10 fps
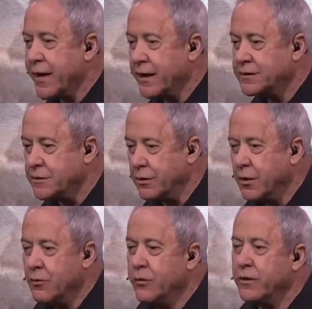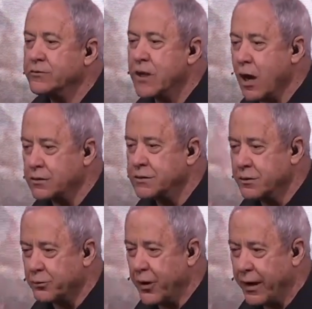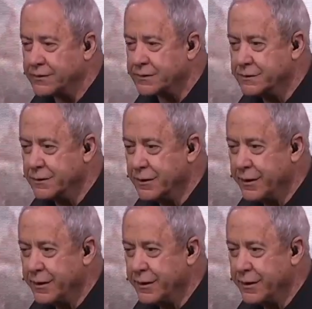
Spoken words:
answer. We don't talk to the press.